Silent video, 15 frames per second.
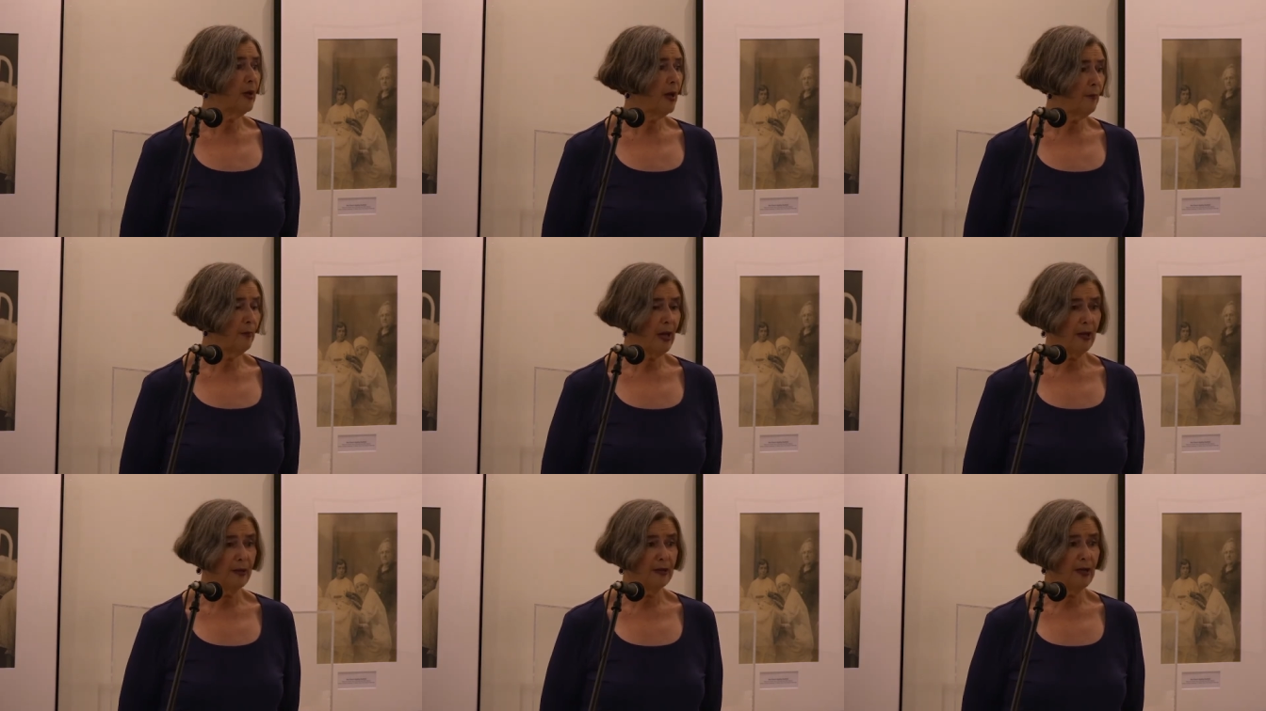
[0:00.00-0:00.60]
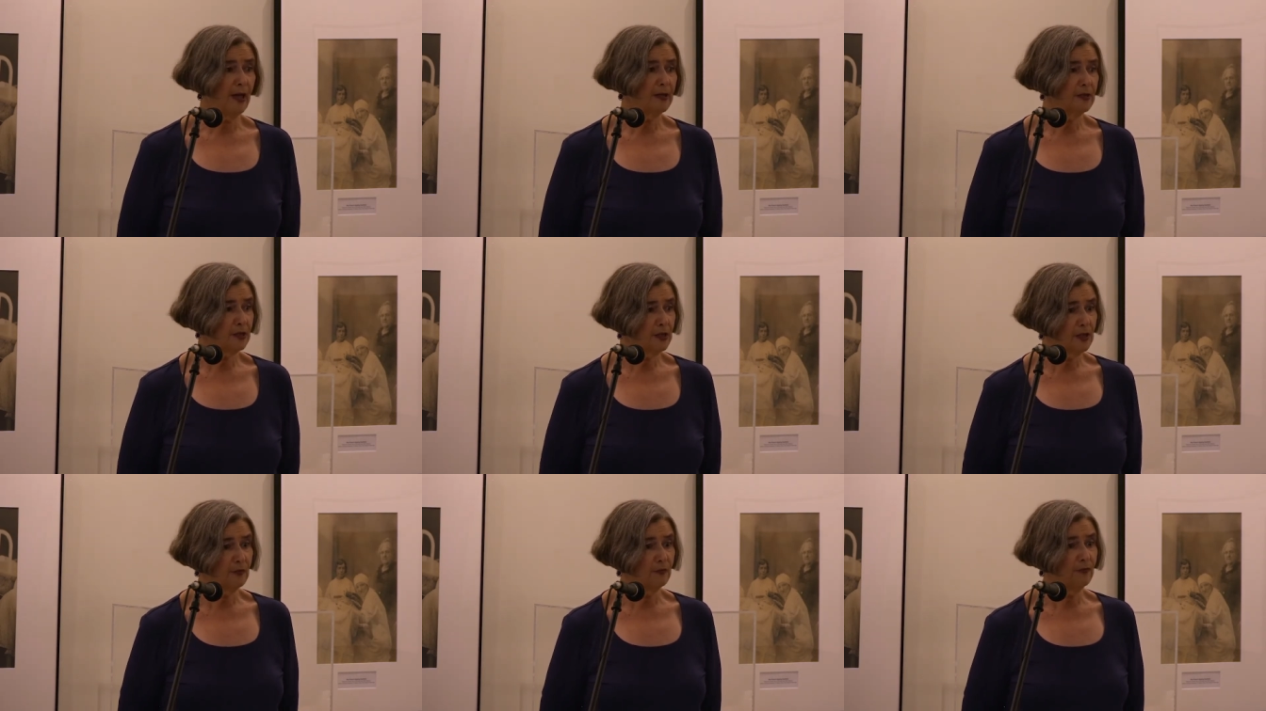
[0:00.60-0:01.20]
about
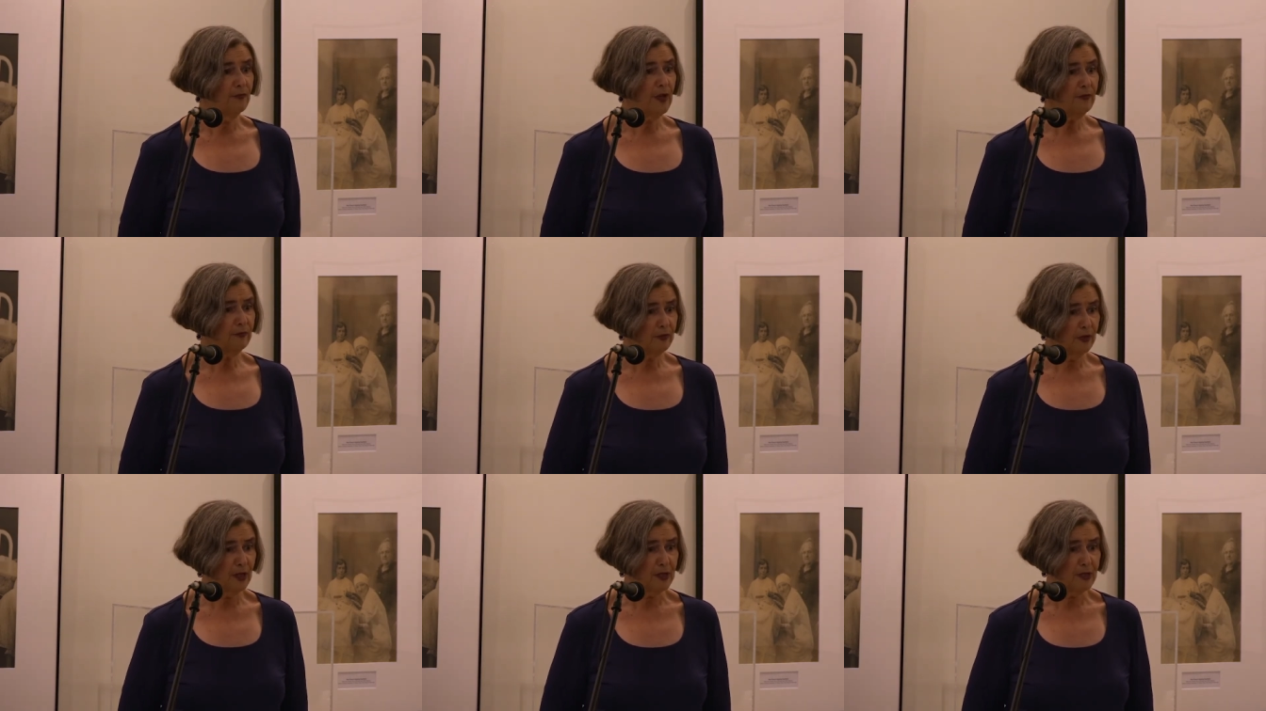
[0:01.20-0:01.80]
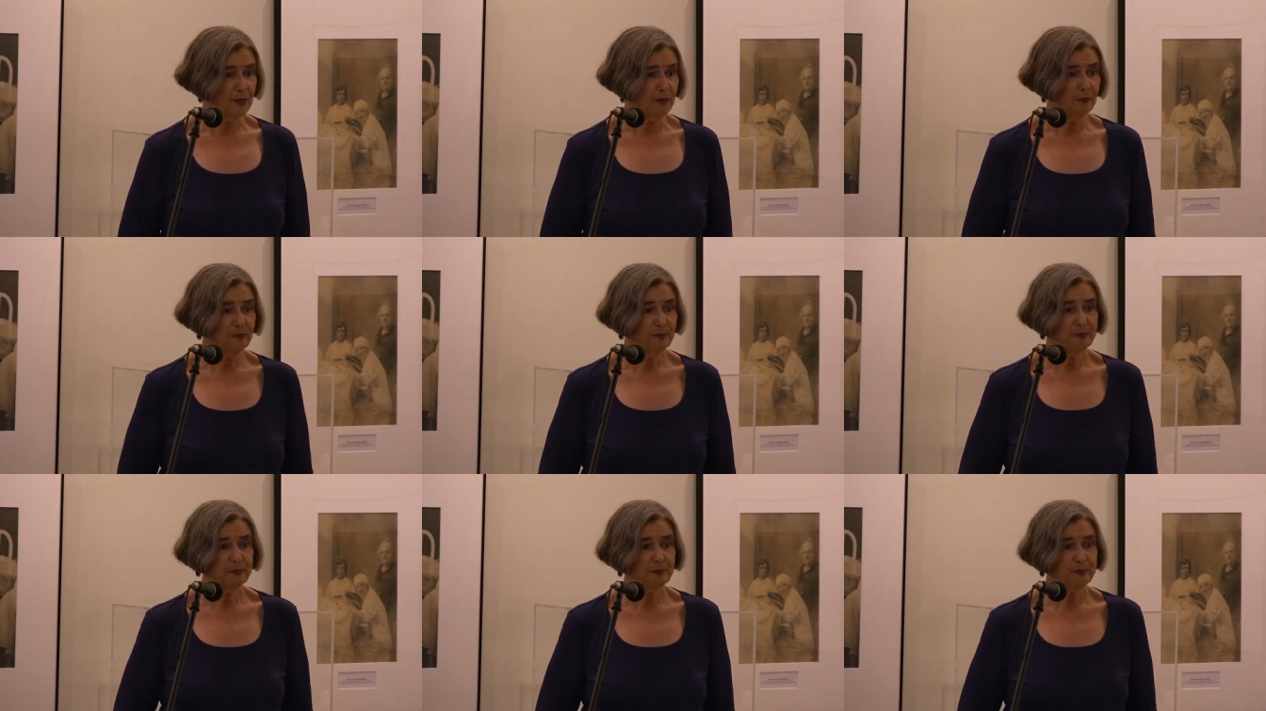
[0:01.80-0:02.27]
1915.